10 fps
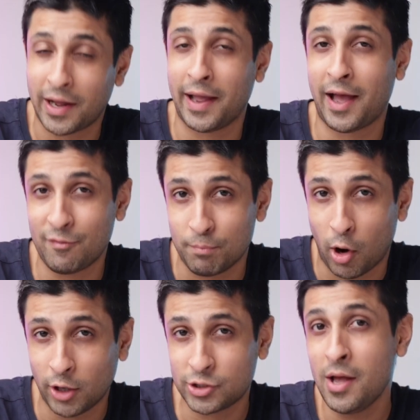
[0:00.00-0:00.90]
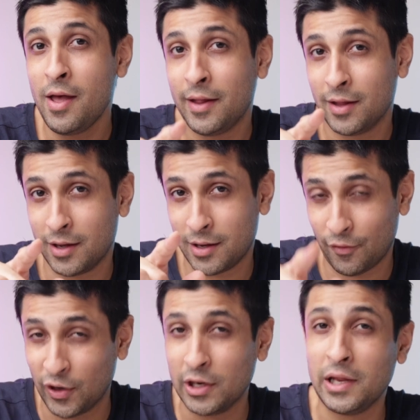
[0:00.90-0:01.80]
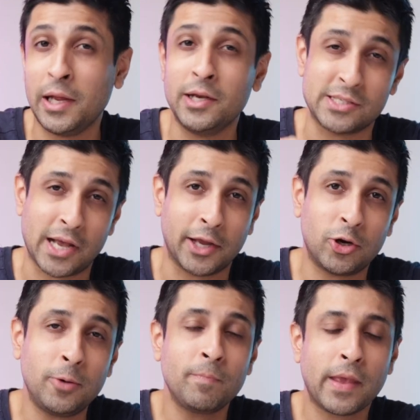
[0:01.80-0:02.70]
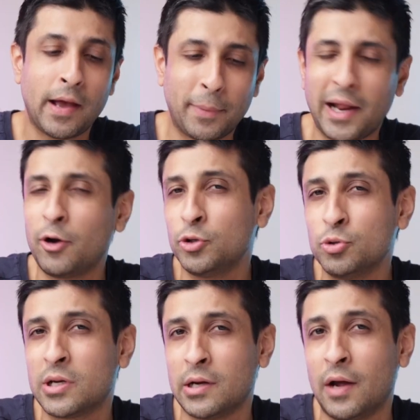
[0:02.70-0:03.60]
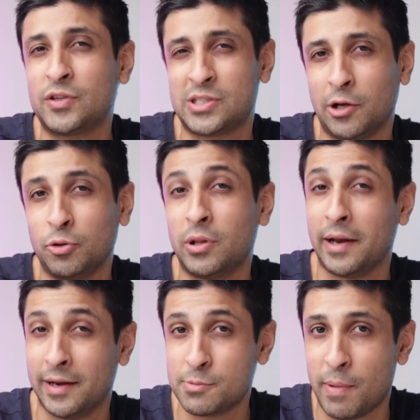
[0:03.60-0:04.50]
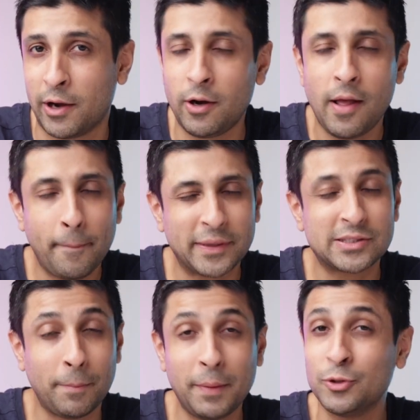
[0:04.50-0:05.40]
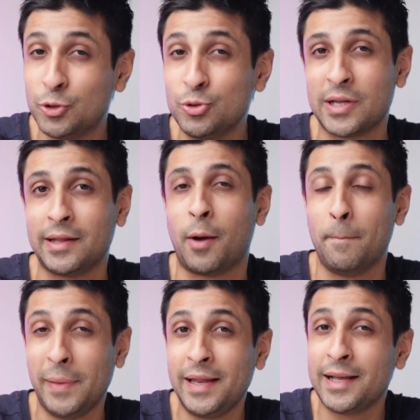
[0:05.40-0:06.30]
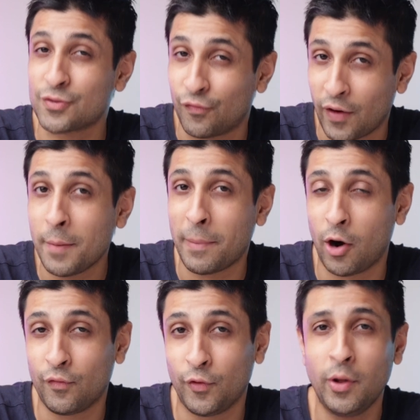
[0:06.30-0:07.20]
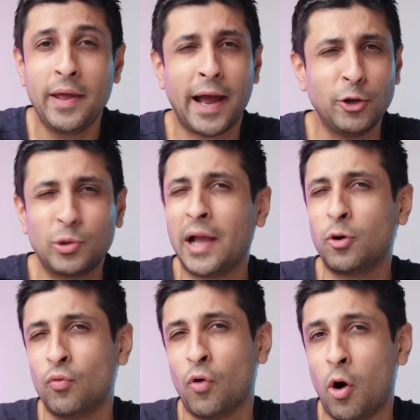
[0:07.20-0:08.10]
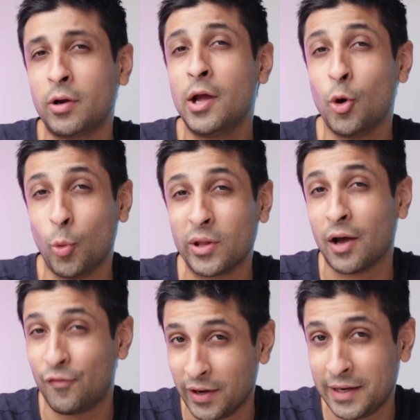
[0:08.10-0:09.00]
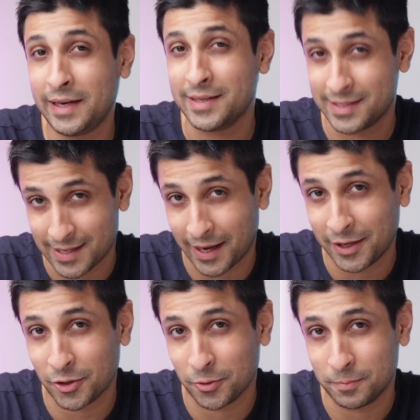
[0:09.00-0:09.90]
I have bought Affinity Designer, but I don't use it enough to tell you that it is better. But some people do say that, meaning it's very powerful and you can't go wrong with Affinity Designer.